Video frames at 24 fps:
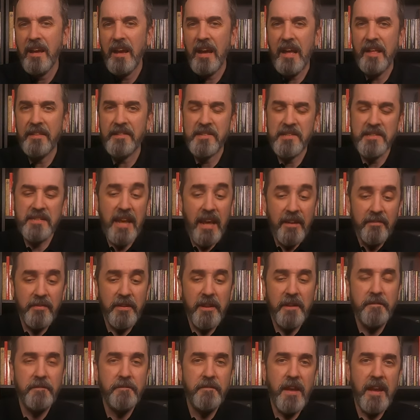Uh, this is
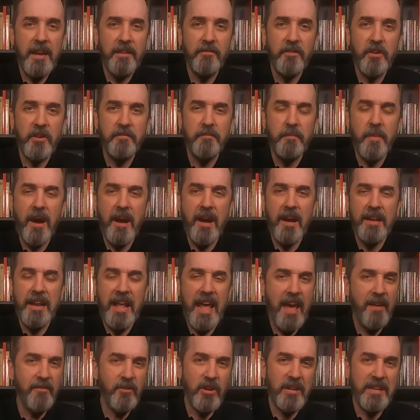definitely a favorite of mine. I
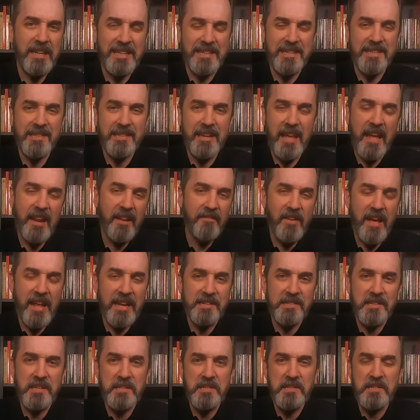have it on cassette. I've had
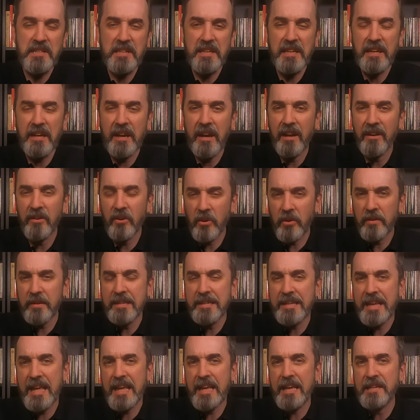it since the uh, early
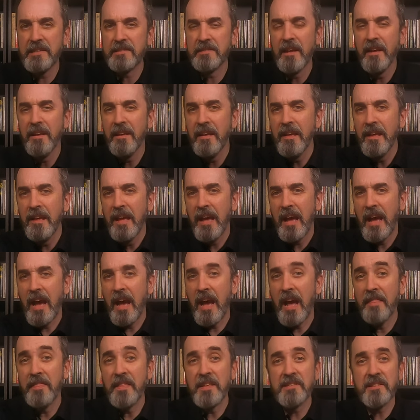days.
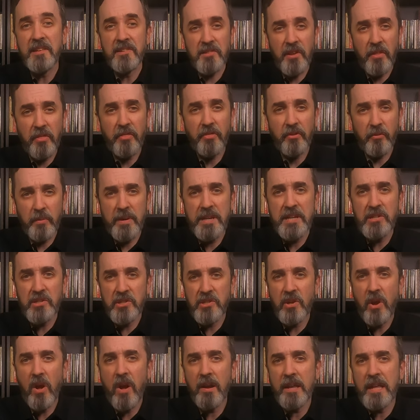Uh, this is a
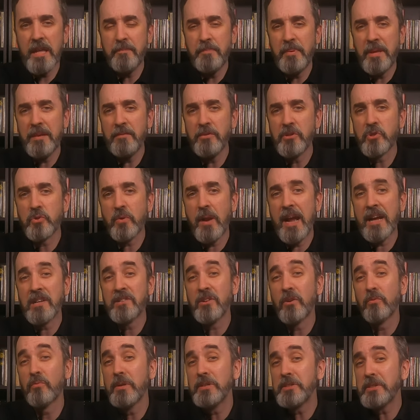three-song EP with tracks
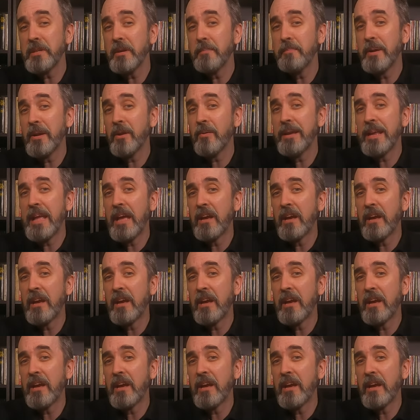originally appearing